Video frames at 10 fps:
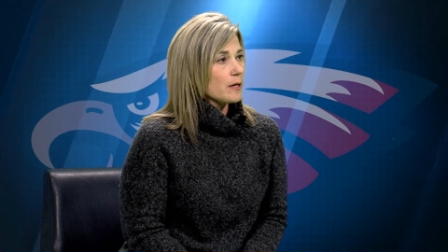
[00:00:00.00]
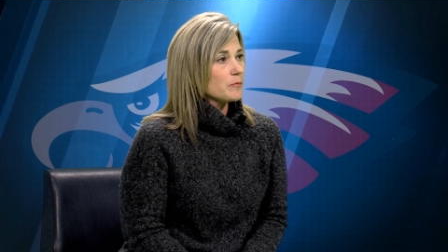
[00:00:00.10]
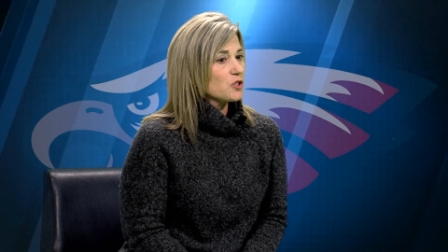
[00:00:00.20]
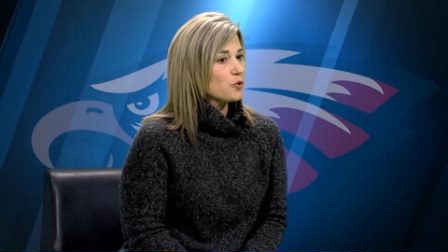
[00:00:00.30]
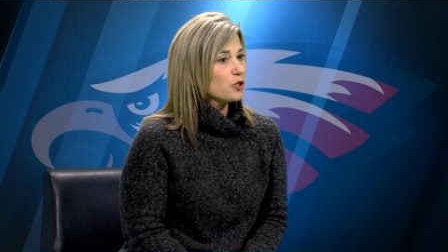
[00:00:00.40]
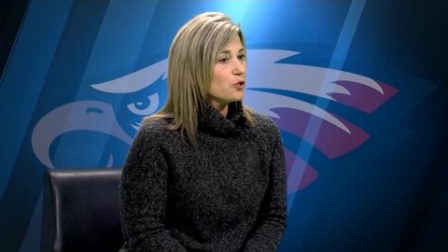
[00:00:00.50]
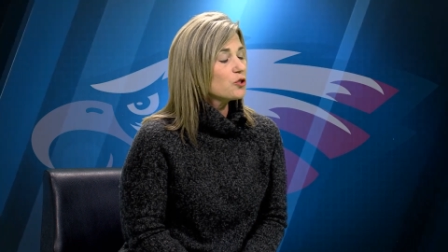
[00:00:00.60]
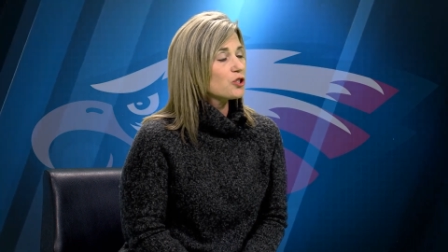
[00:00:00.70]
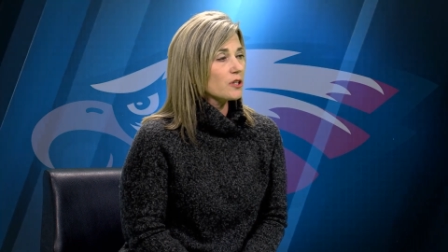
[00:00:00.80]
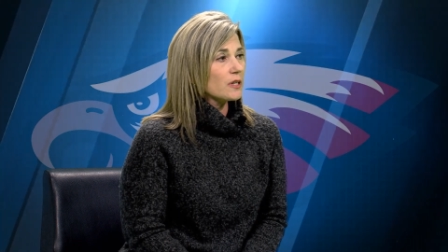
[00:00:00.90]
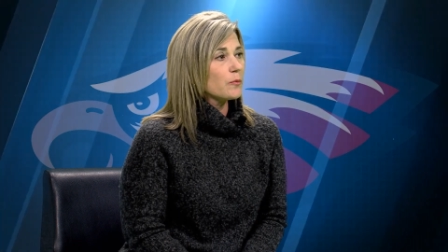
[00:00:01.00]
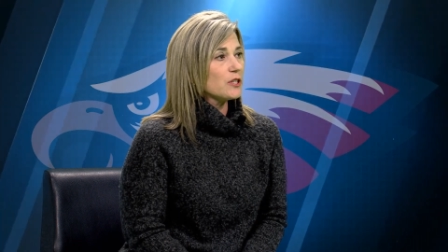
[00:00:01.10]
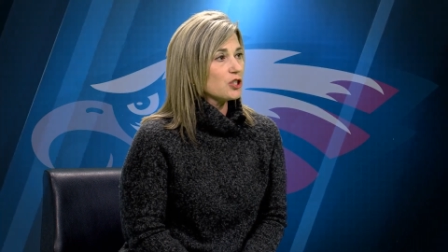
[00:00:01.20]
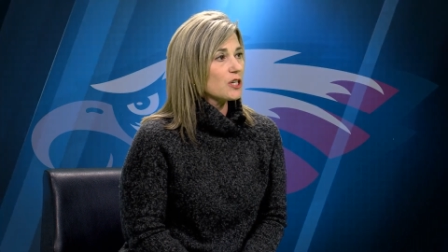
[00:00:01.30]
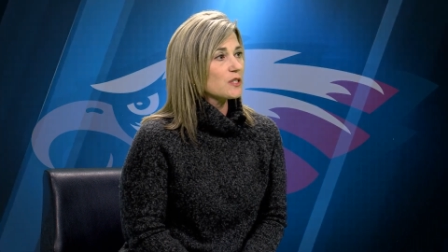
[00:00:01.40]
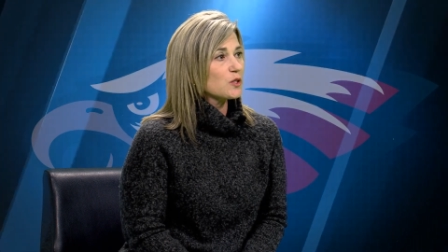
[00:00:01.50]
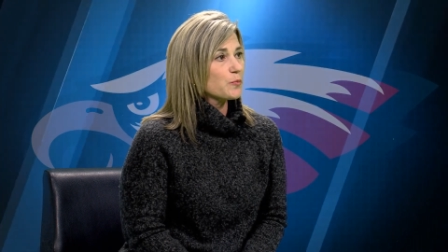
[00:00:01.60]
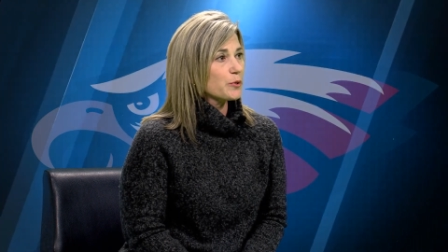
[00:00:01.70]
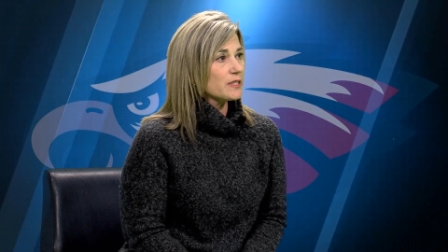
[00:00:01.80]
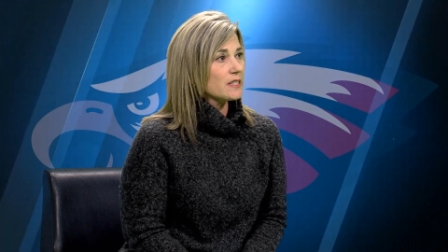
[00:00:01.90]
So usually we just
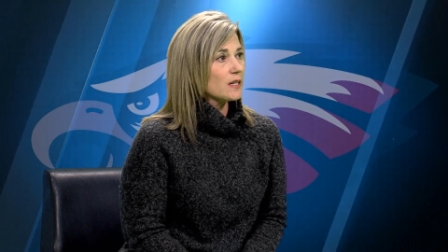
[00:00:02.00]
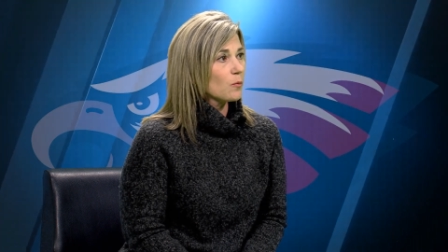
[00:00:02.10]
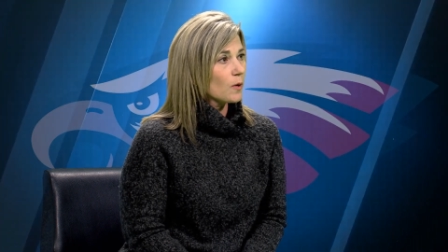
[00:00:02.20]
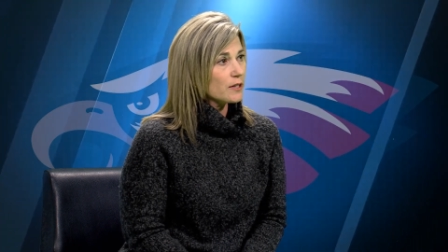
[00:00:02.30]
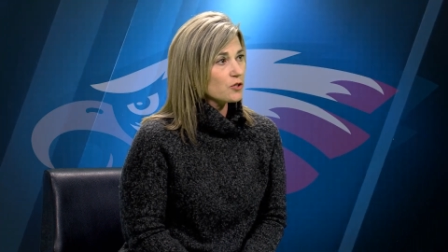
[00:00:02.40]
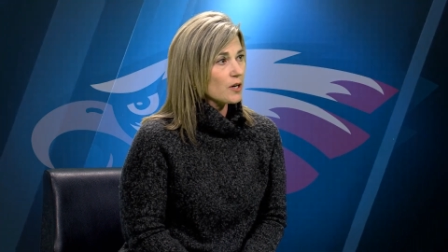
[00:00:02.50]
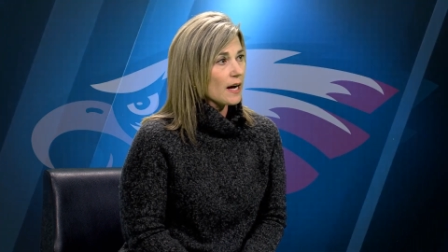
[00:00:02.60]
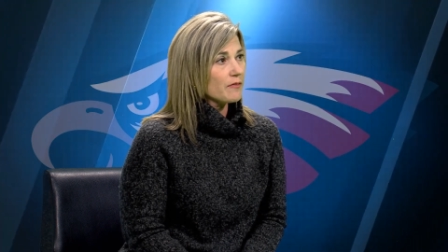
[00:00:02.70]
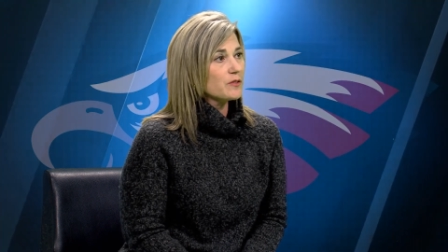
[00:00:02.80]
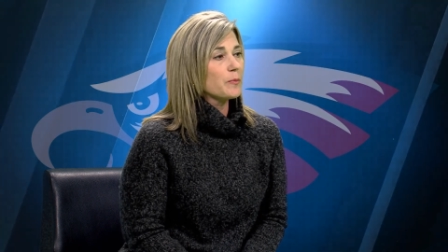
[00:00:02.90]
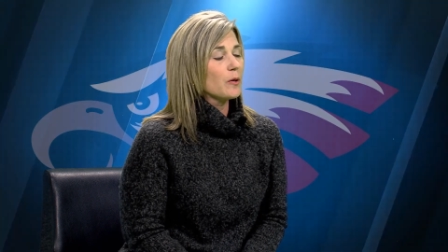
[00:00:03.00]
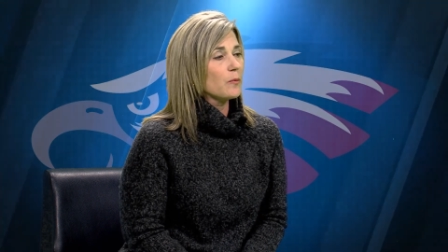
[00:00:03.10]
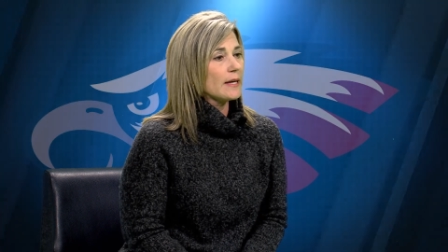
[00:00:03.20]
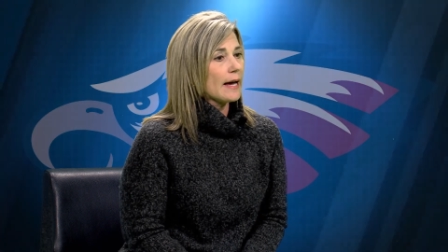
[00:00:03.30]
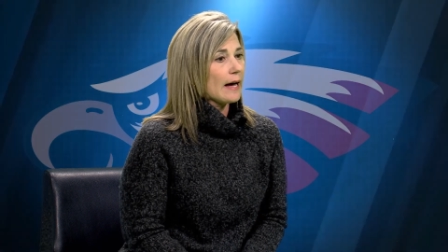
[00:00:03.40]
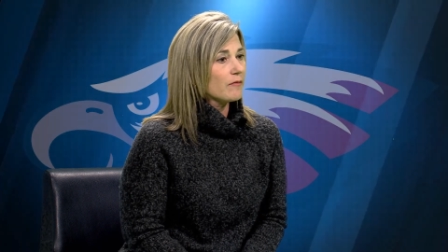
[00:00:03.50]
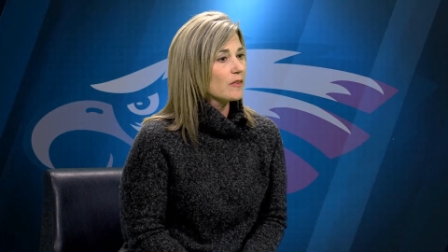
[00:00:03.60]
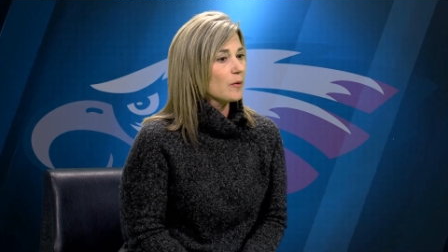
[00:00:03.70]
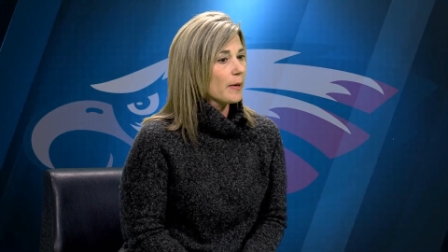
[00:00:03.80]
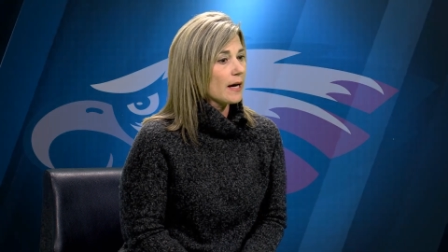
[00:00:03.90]
present one draft, but we have in
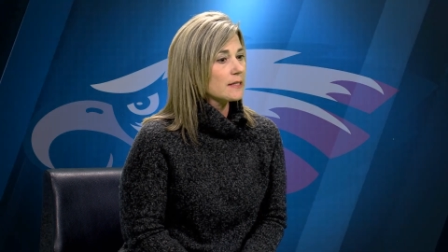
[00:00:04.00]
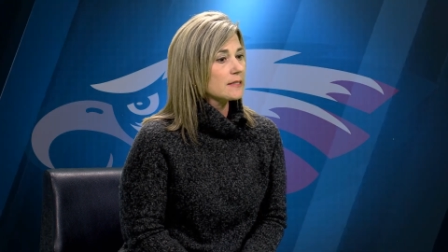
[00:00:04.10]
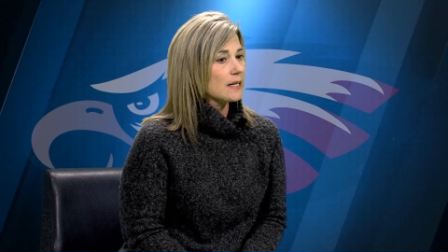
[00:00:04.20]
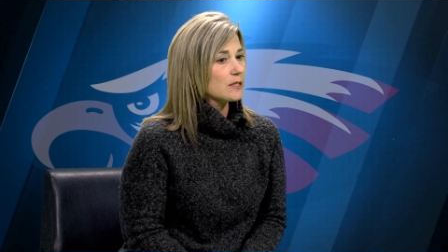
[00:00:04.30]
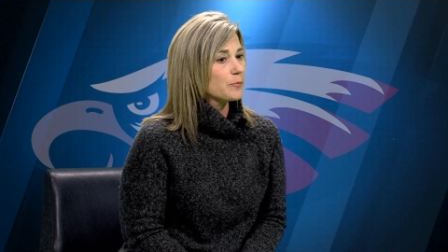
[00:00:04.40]
the past had to